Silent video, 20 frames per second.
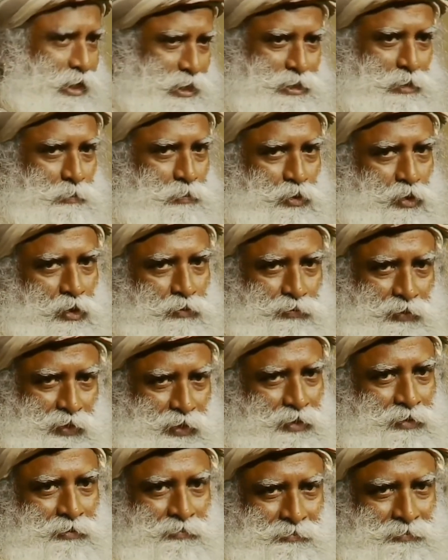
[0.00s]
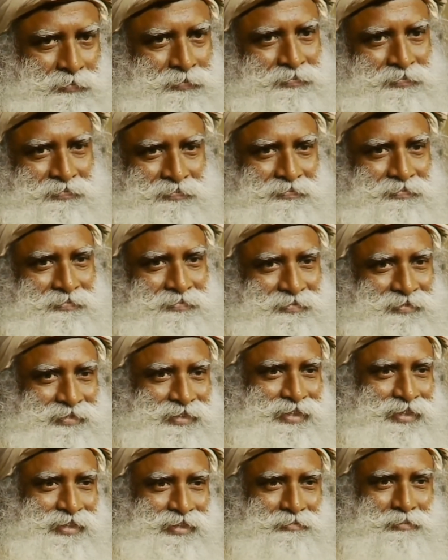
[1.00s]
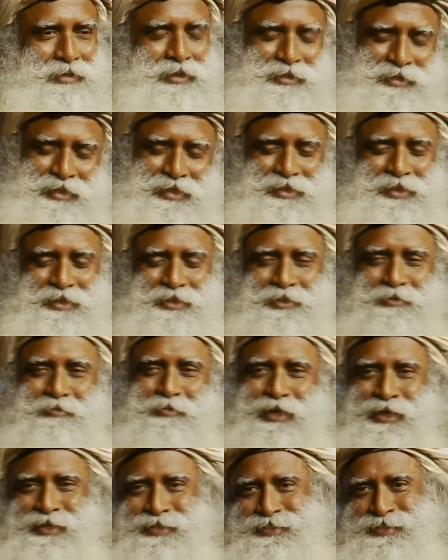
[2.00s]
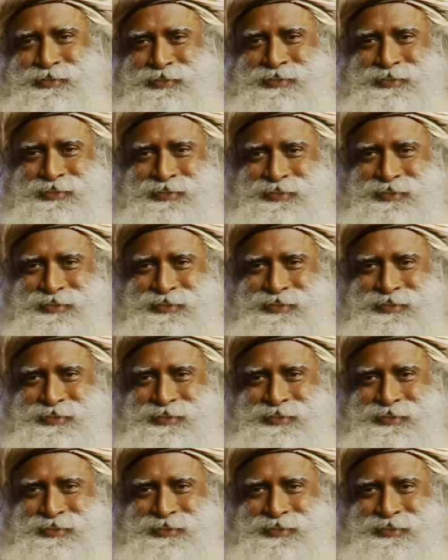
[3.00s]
except coffee, because that's a stimulant.